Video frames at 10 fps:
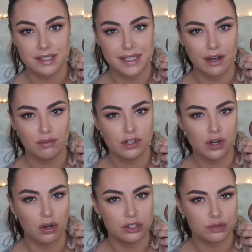
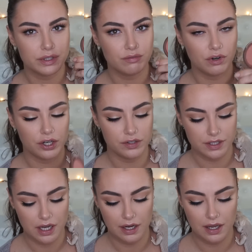terracotta-y
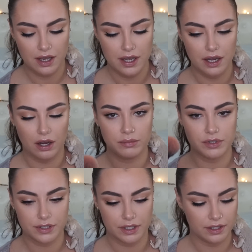rose colour. I'm
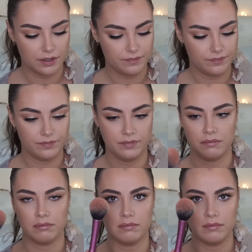just gonna,
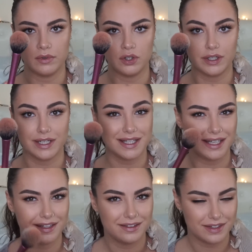you can
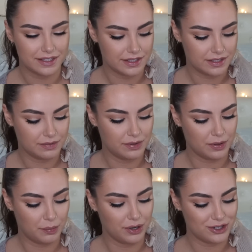see, this is
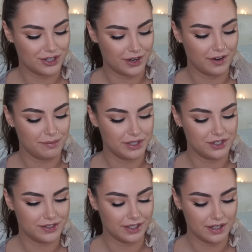the brush that I've been
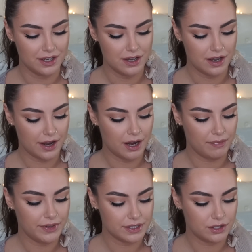using.
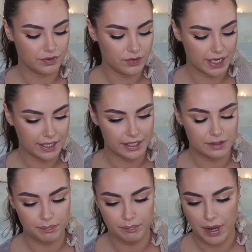This is the Real
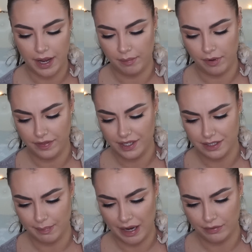Techniques I think
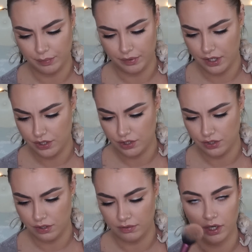it's a powder
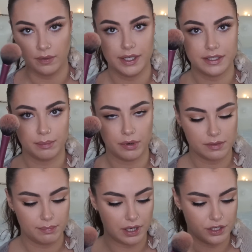brush. Oh no, it is
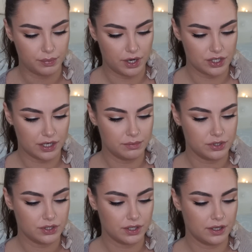the blush brush. And I'm
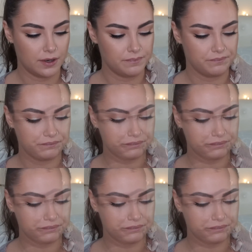just gonna,